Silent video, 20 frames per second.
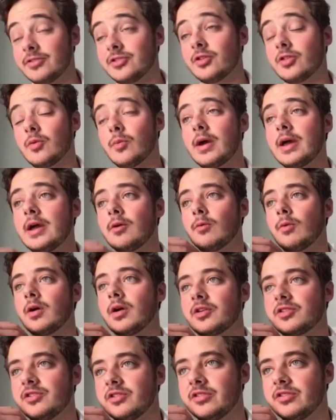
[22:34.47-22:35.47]
the way it
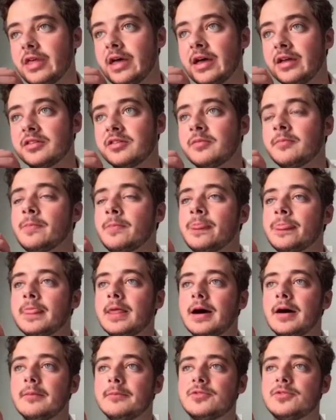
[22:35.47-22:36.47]
works is that
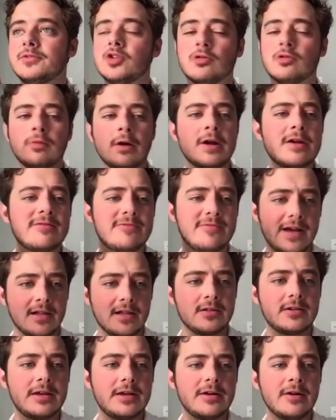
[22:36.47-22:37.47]
to run a
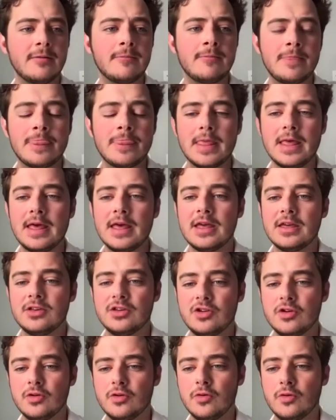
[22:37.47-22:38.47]
validator,
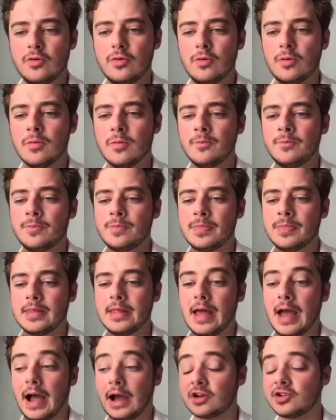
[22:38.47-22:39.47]
you
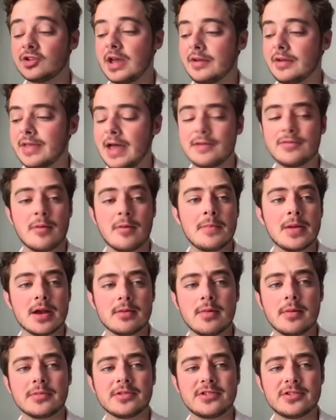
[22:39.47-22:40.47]
actually have to have a
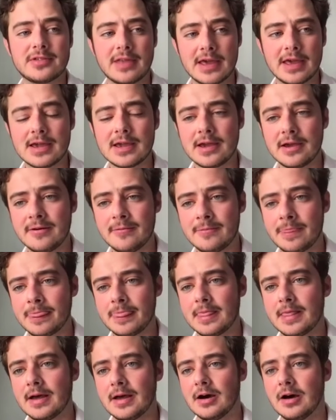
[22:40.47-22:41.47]
minimum stake
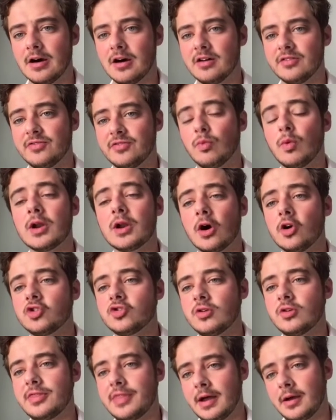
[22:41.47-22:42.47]
of
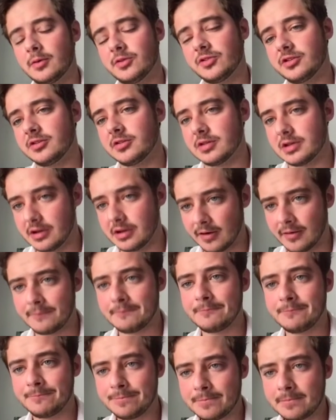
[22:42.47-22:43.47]
100,000 Near.
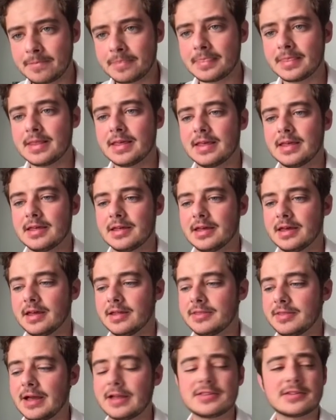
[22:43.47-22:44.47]

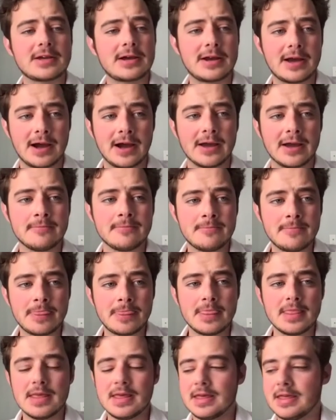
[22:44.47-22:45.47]
And that's kind of high.
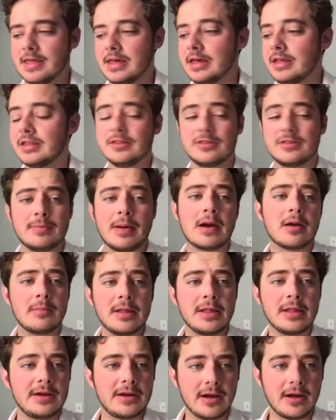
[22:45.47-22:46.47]
It's about $1
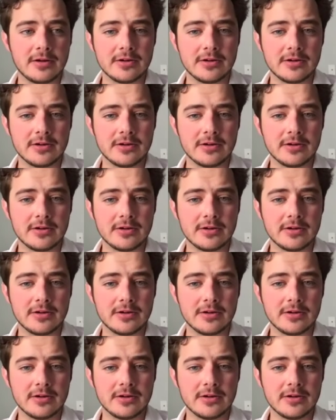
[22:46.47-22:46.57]
million.